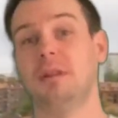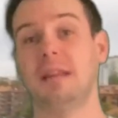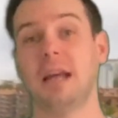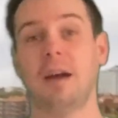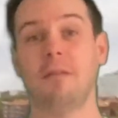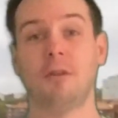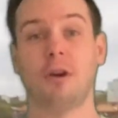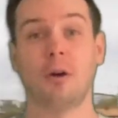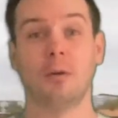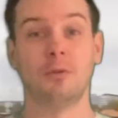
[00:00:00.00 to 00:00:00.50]

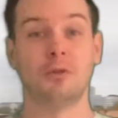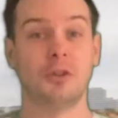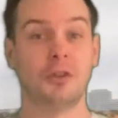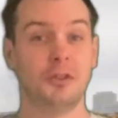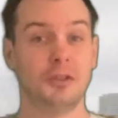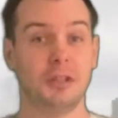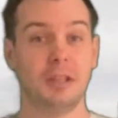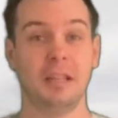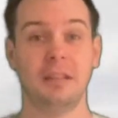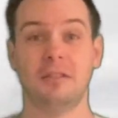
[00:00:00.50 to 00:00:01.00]
dive
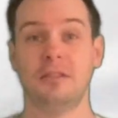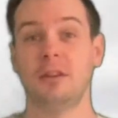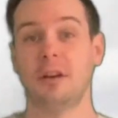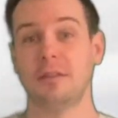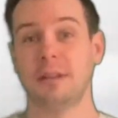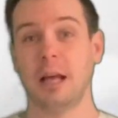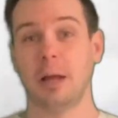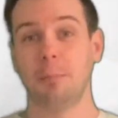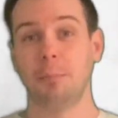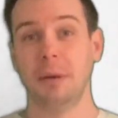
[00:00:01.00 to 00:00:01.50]
coasters is
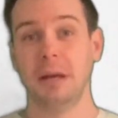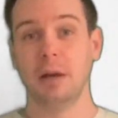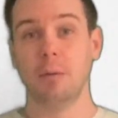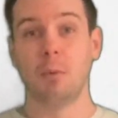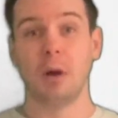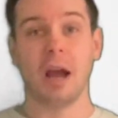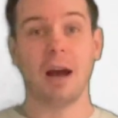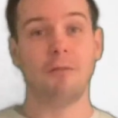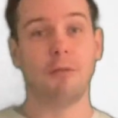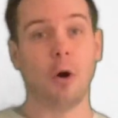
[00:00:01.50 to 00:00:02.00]
not that big.
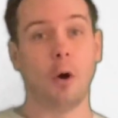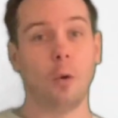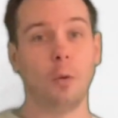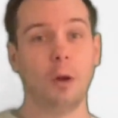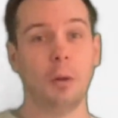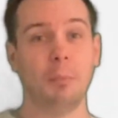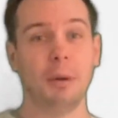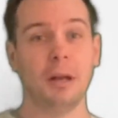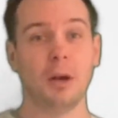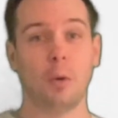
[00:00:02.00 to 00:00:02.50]
We have
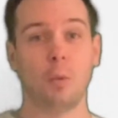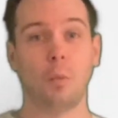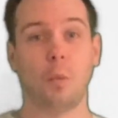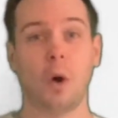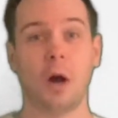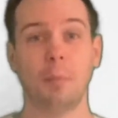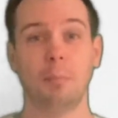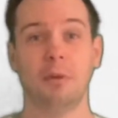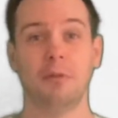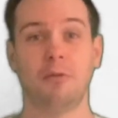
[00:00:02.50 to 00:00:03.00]
only been on
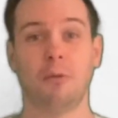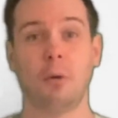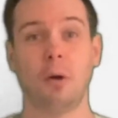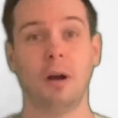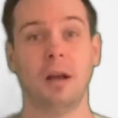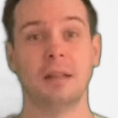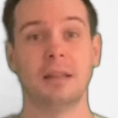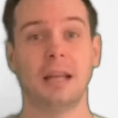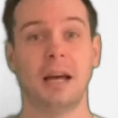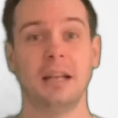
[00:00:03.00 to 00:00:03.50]
one before,
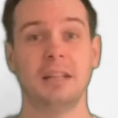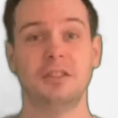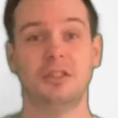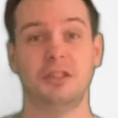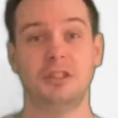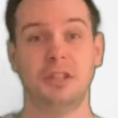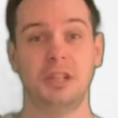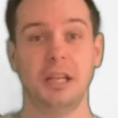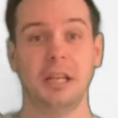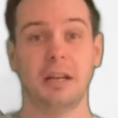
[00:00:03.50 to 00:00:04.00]
and that is
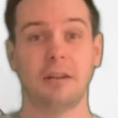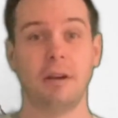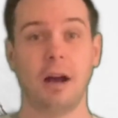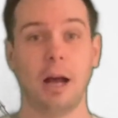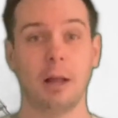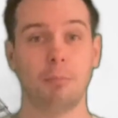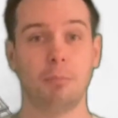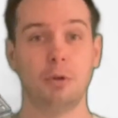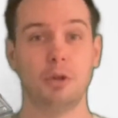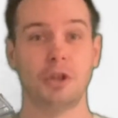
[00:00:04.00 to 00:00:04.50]
Sheikra
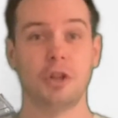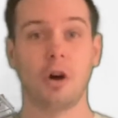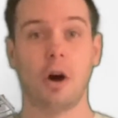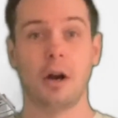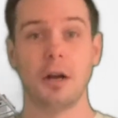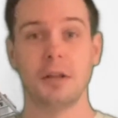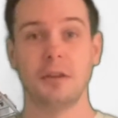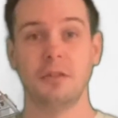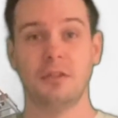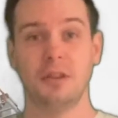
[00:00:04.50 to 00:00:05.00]
at Busch
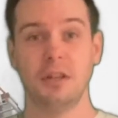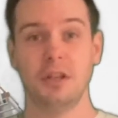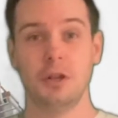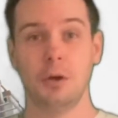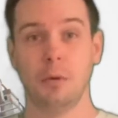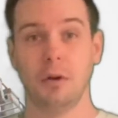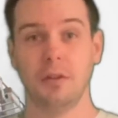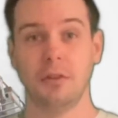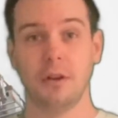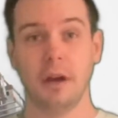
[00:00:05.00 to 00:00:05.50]
Gardens in
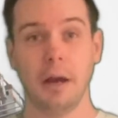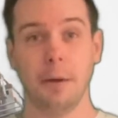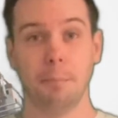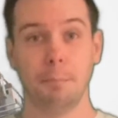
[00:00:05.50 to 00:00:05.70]
USA.